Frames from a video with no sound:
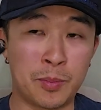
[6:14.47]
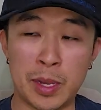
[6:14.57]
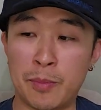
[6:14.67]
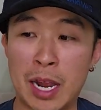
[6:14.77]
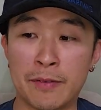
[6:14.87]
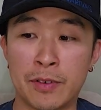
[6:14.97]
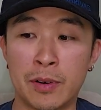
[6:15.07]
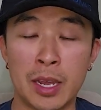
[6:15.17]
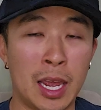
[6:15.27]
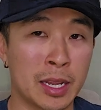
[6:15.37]
be
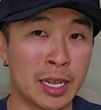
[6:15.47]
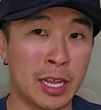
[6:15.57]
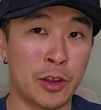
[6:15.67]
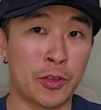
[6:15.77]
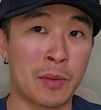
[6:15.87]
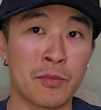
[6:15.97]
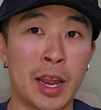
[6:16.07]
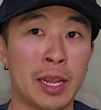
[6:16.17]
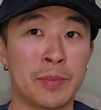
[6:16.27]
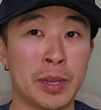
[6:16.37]
mindful and get your thumb
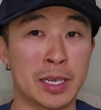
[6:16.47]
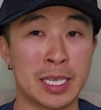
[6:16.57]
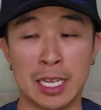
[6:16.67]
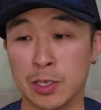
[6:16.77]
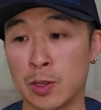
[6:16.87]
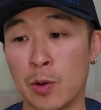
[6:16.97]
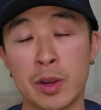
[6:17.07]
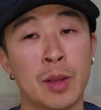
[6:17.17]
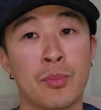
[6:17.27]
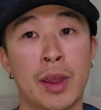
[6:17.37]
ready, because as you're
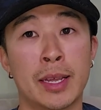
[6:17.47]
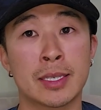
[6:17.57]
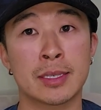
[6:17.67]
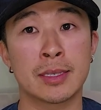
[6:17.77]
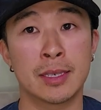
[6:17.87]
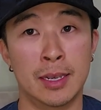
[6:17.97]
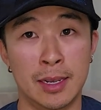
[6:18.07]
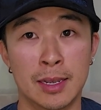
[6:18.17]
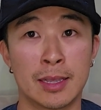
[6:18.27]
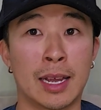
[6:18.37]
lowering the brakes,
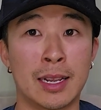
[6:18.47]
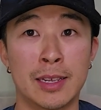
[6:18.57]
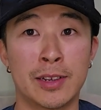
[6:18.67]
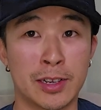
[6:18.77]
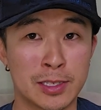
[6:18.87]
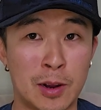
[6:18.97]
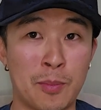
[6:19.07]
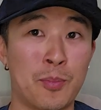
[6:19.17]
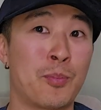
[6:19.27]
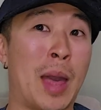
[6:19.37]
likely you're gonna
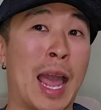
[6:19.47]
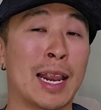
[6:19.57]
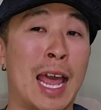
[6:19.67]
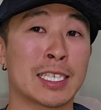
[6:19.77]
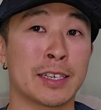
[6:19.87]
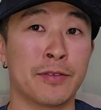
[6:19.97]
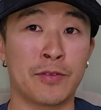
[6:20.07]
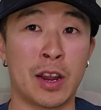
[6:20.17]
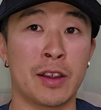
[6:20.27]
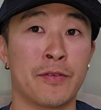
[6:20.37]
start backlashing
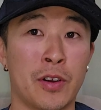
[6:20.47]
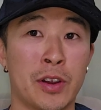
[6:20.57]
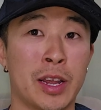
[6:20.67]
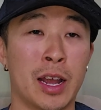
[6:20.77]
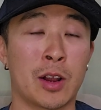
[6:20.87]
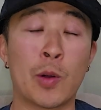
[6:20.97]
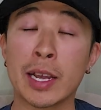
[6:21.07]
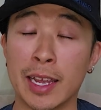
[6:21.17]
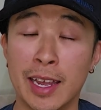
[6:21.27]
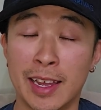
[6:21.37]
very, very
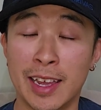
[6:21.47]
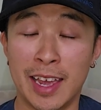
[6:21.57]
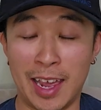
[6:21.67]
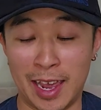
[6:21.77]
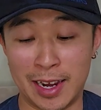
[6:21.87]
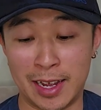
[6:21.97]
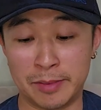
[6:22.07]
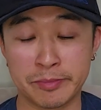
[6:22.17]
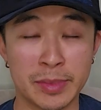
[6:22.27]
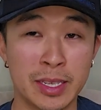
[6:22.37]
quickly. And
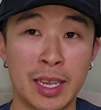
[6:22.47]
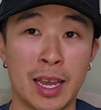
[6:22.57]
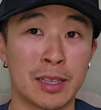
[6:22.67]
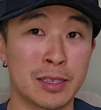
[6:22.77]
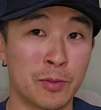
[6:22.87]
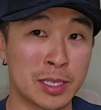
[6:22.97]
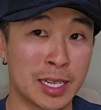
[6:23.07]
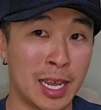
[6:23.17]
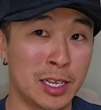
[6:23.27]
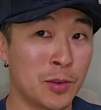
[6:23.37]
yeah, once
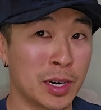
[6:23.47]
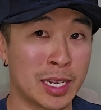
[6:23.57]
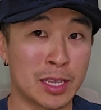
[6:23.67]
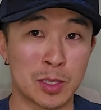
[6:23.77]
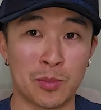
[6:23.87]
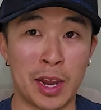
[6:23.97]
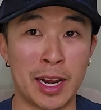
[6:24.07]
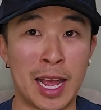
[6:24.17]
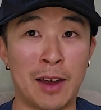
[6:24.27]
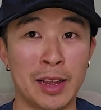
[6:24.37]
again, you don't want to cut those
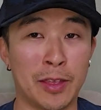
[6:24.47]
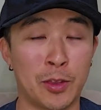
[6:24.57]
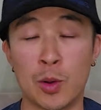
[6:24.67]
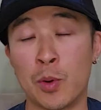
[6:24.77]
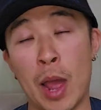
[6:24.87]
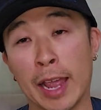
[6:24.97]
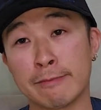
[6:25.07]
braids out and throw them away.